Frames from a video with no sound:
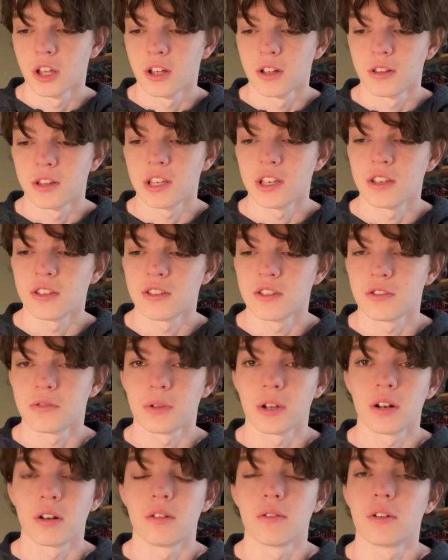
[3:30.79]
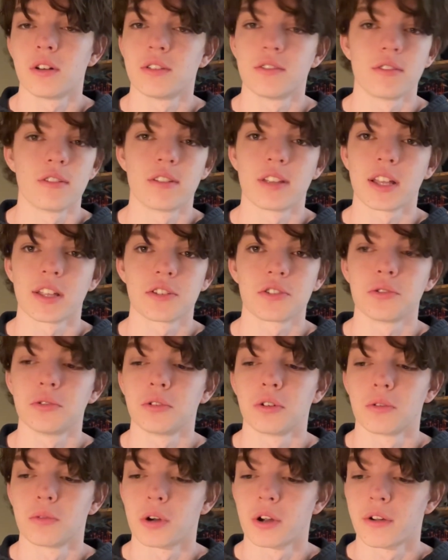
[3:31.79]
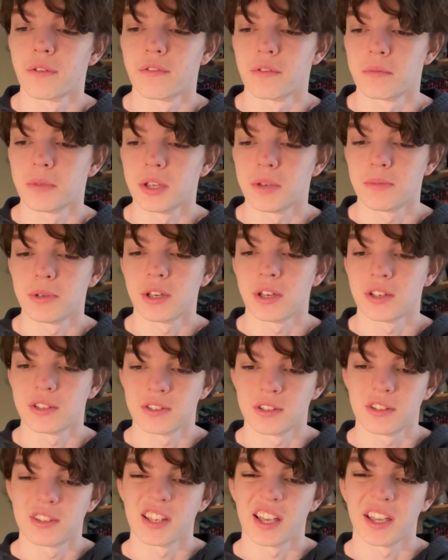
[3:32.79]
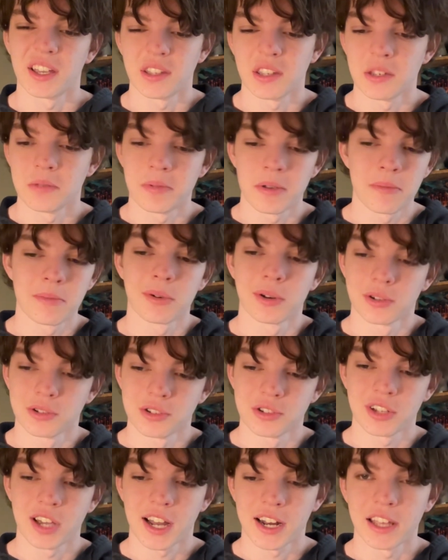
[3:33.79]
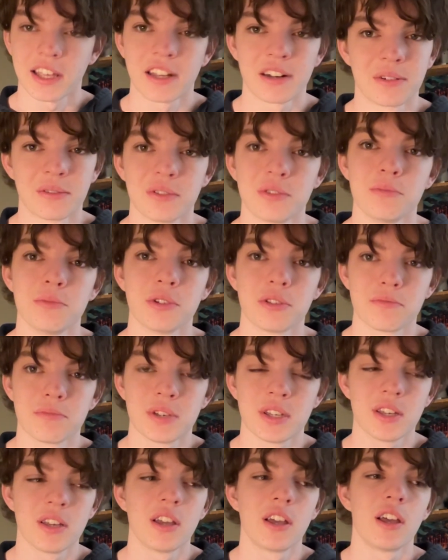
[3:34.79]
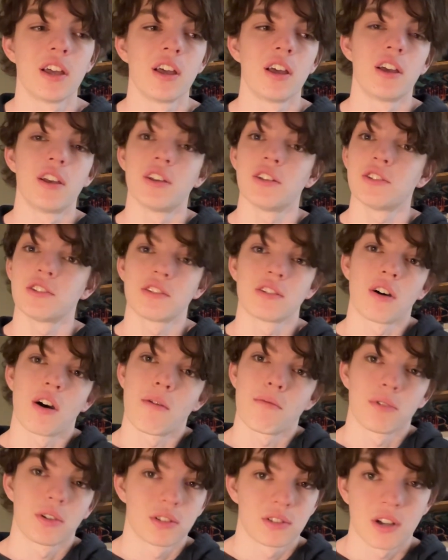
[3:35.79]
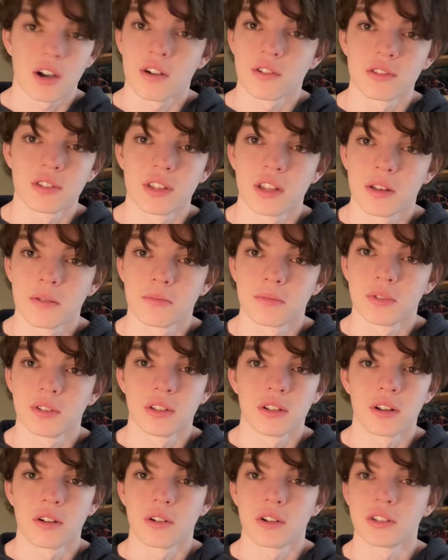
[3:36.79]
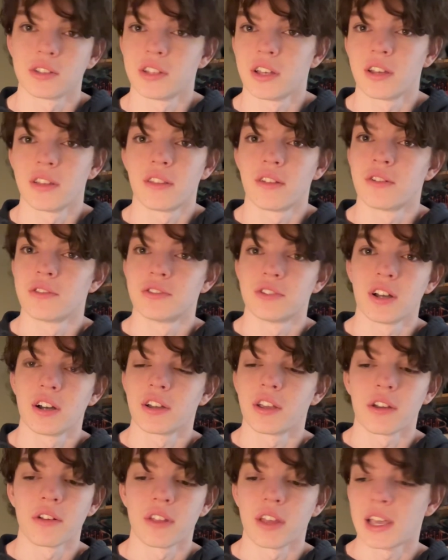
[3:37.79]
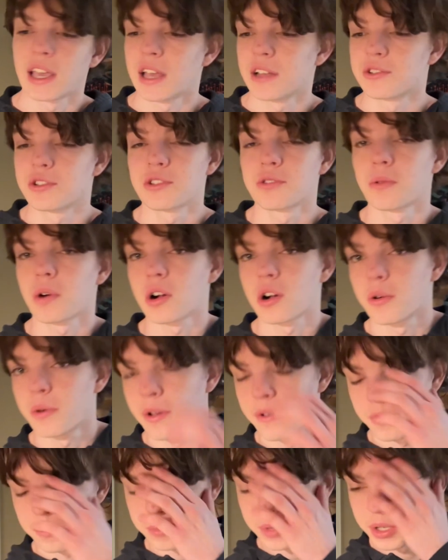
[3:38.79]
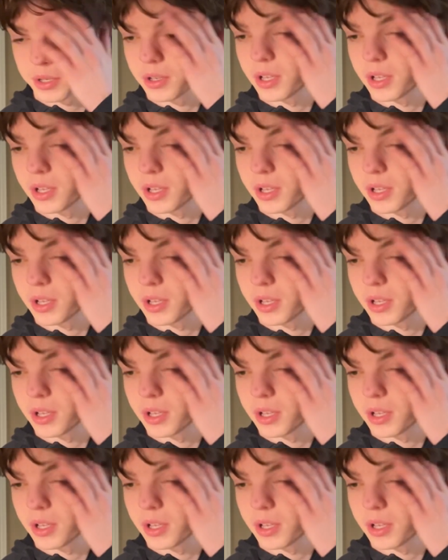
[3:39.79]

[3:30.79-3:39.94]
The easiest way to do it is just at school or work for me, because it's like these people are just kind of in a room with me, so I want to talk to them, because they're stuck here. They can't just walk away from me.